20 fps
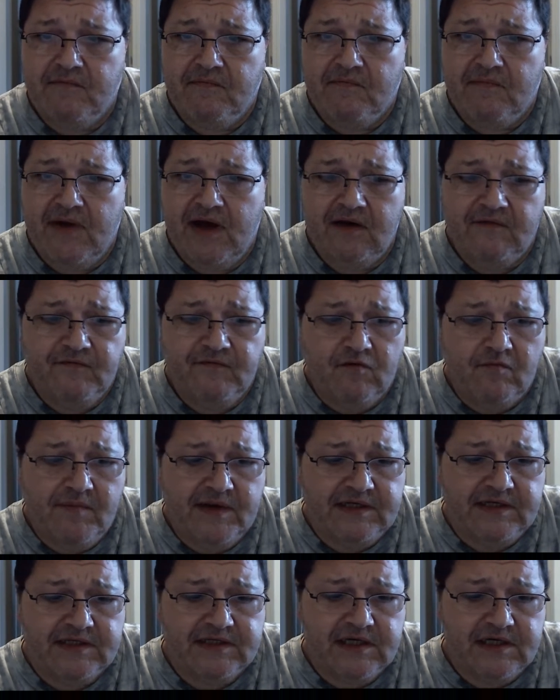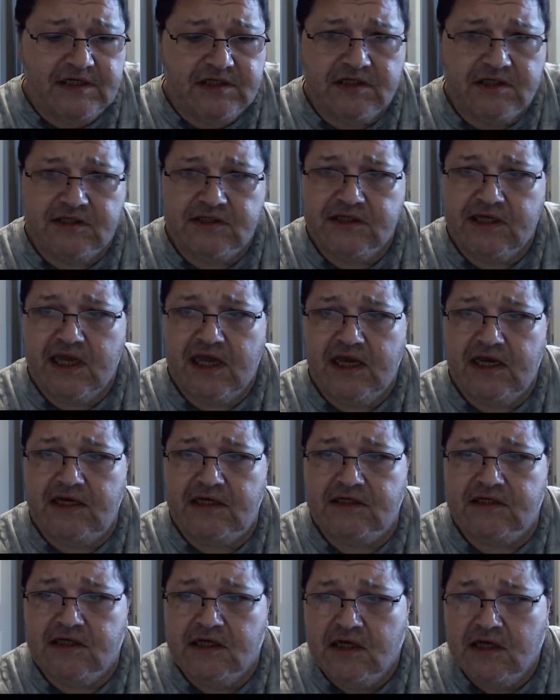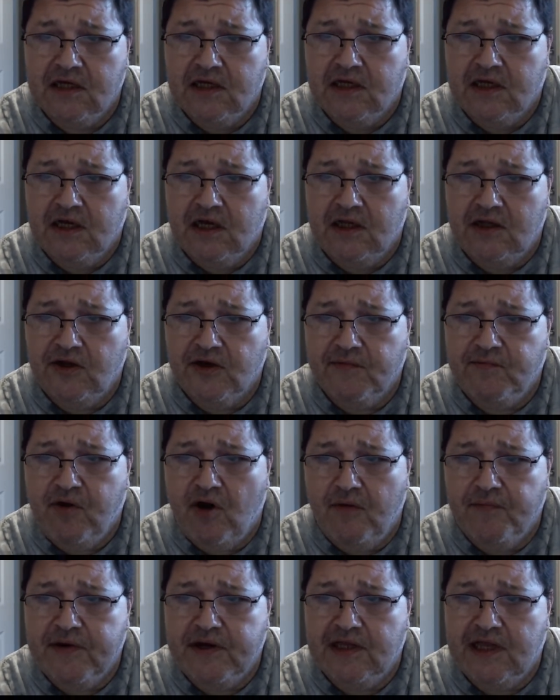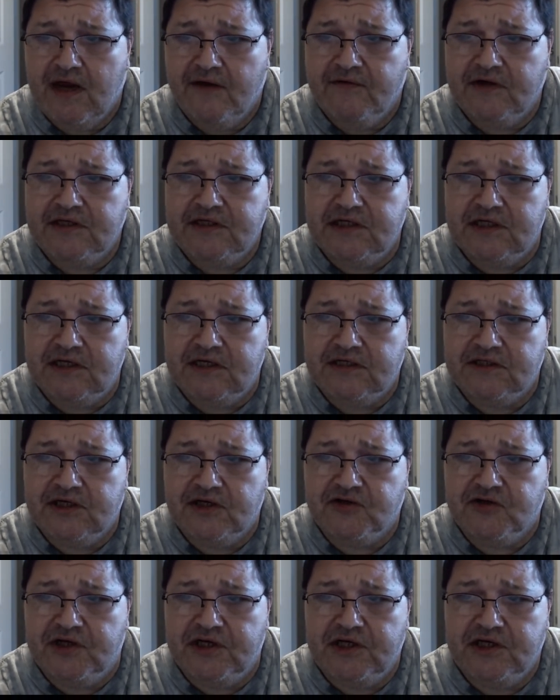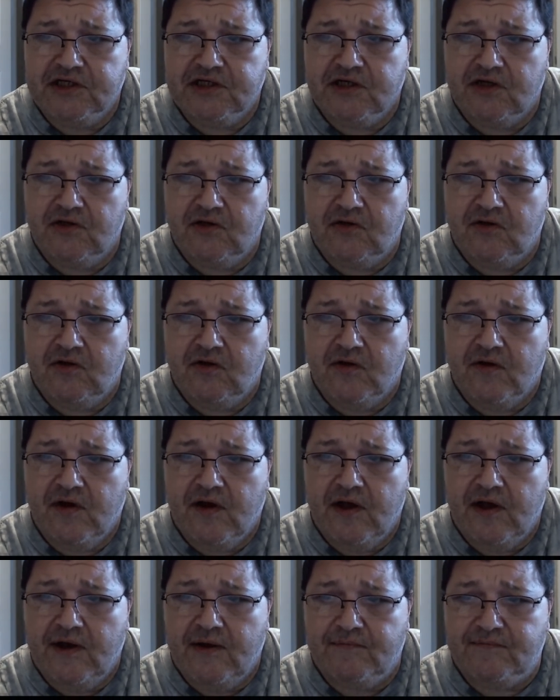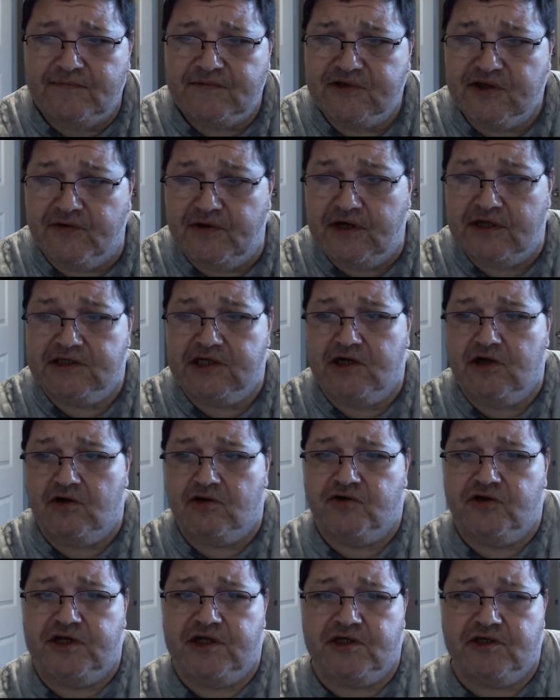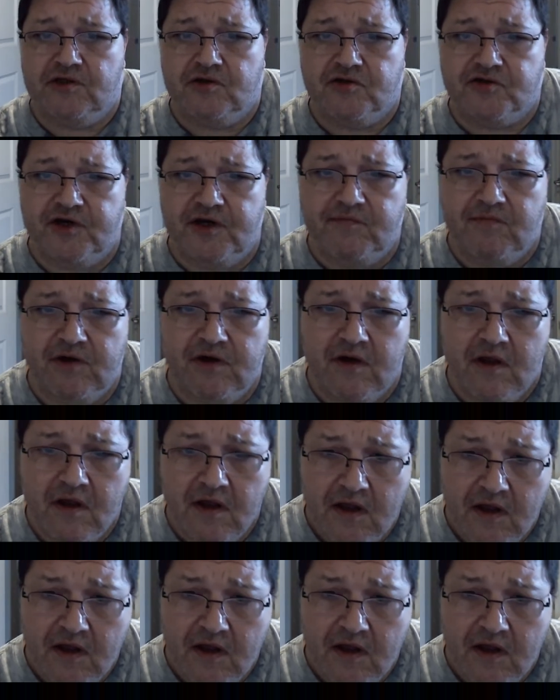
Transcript: mindful meditation has gained a lot of popularity as a as a non-traditional treatment